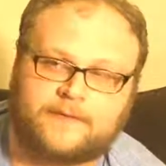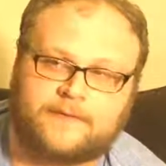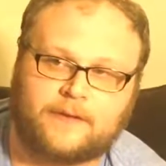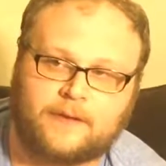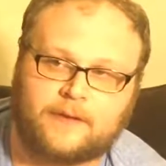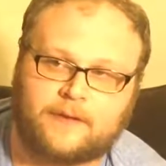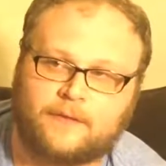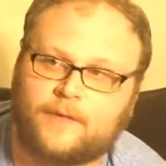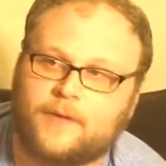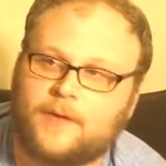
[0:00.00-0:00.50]

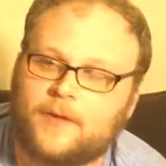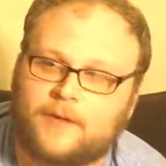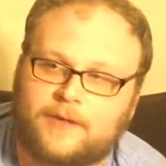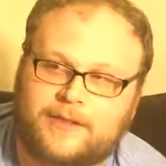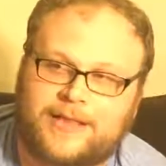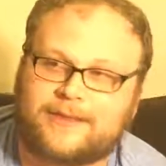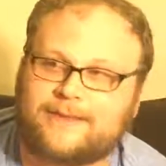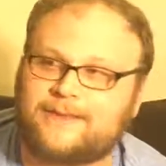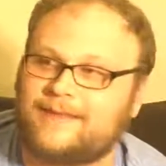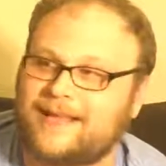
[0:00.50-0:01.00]
So
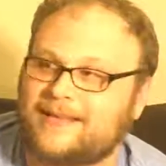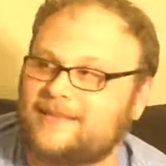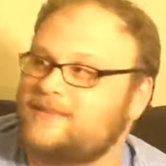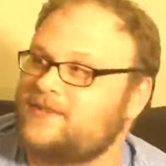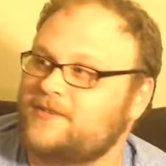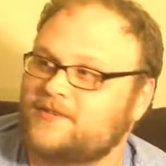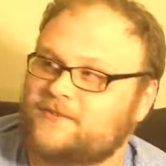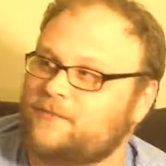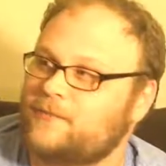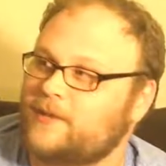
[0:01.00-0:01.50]

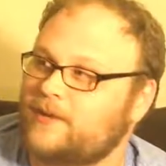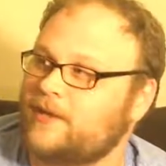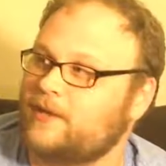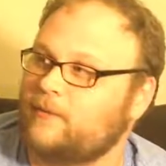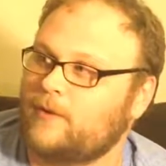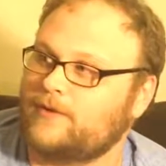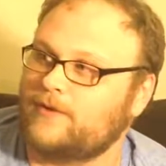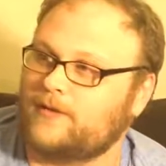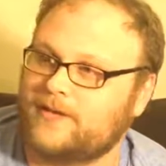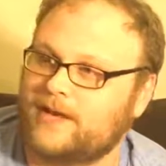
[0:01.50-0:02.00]
that's just
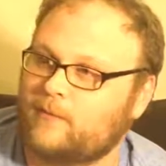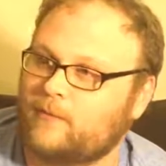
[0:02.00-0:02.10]
really what the